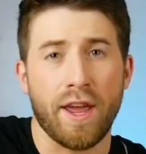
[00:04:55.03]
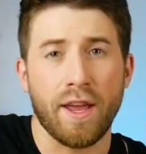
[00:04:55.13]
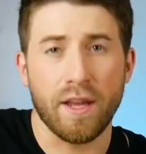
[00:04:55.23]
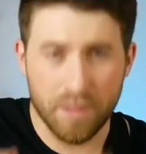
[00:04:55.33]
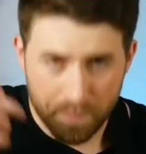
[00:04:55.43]

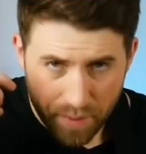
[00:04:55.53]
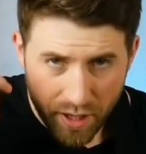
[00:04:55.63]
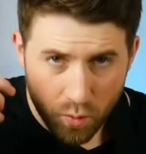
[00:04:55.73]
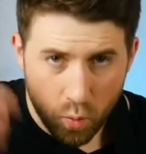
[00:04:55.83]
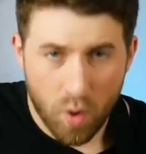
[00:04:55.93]
is
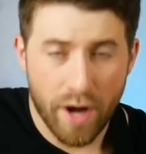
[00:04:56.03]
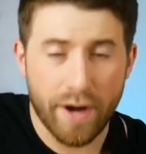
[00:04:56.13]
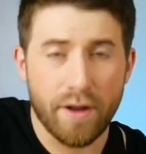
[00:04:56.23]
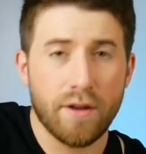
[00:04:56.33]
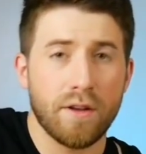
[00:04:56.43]
beat
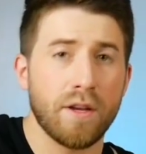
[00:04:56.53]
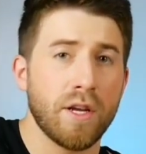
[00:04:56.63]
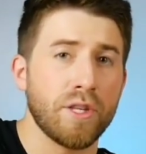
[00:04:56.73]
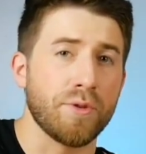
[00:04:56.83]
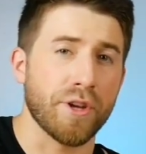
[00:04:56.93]
1.
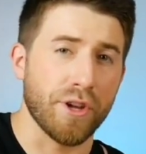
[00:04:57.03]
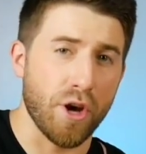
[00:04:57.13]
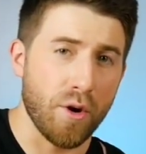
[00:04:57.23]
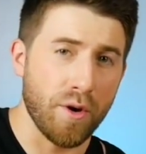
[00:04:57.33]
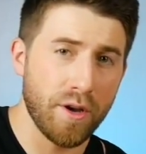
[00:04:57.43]
So we're going to
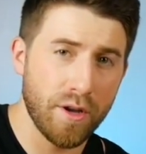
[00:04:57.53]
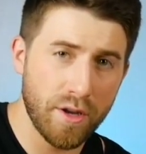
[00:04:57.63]
go